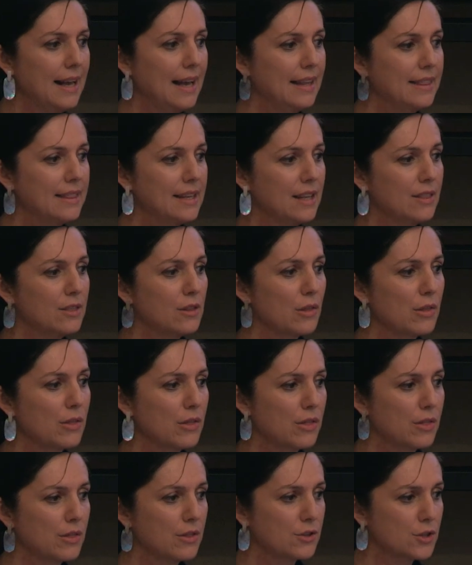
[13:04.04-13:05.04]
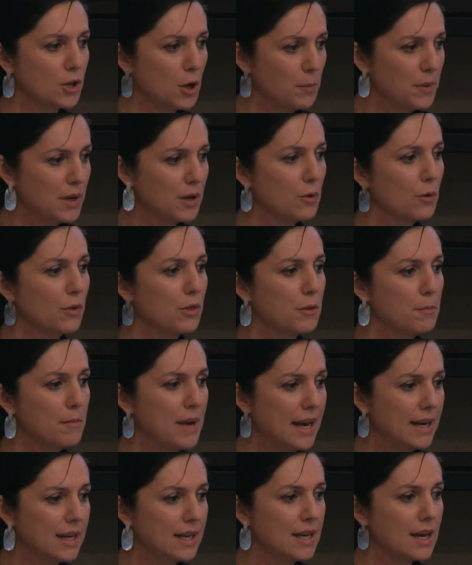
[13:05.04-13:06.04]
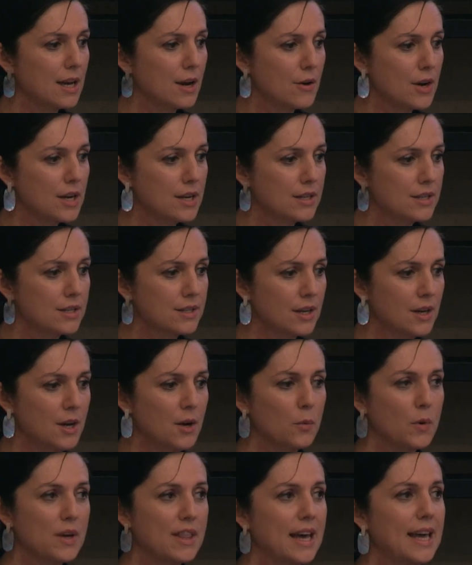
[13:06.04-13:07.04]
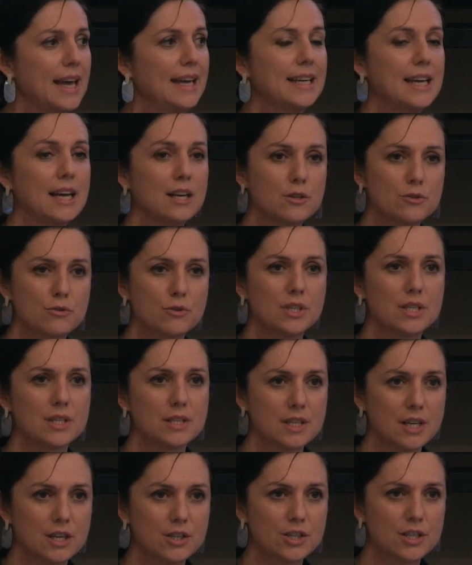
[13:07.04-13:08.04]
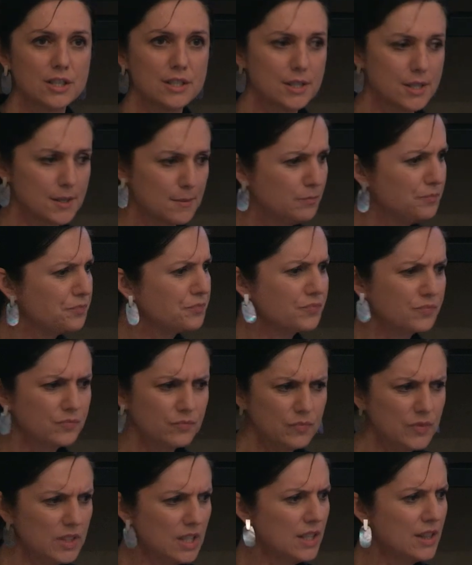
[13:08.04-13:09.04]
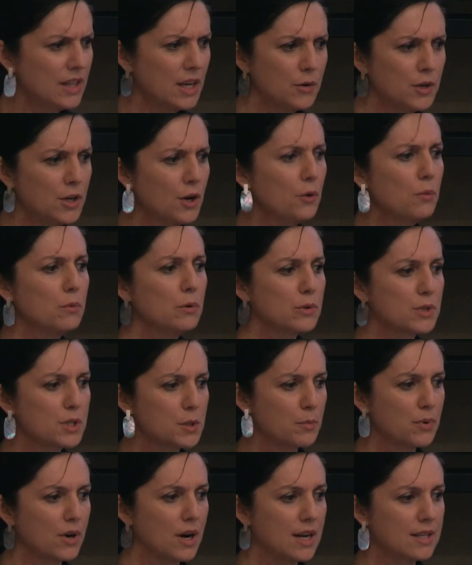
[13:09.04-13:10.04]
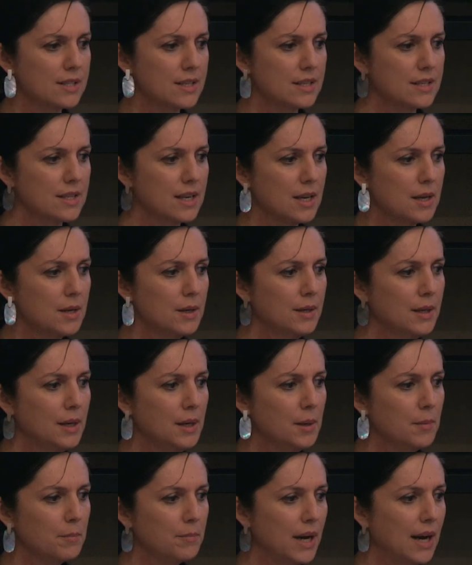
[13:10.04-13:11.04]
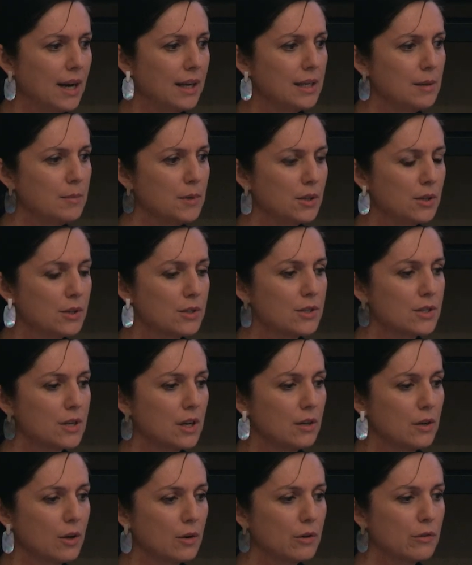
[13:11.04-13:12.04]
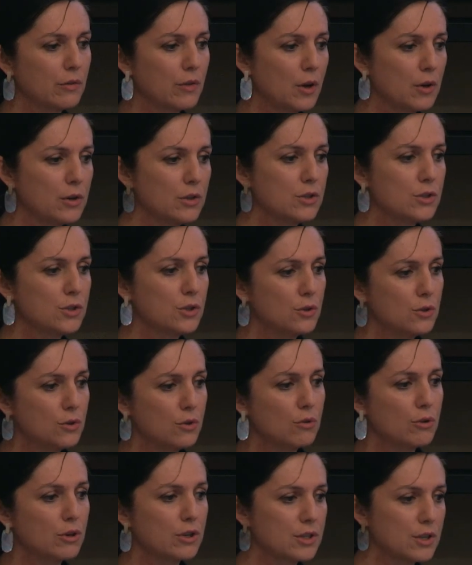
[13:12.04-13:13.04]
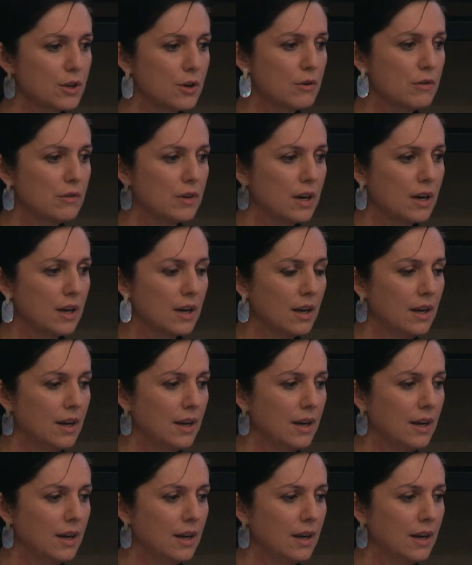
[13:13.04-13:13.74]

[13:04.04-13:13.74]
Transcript: and then the topic or thematic areas where they had extra discussions. There are no real surprises there, partly because a lot of those do cross over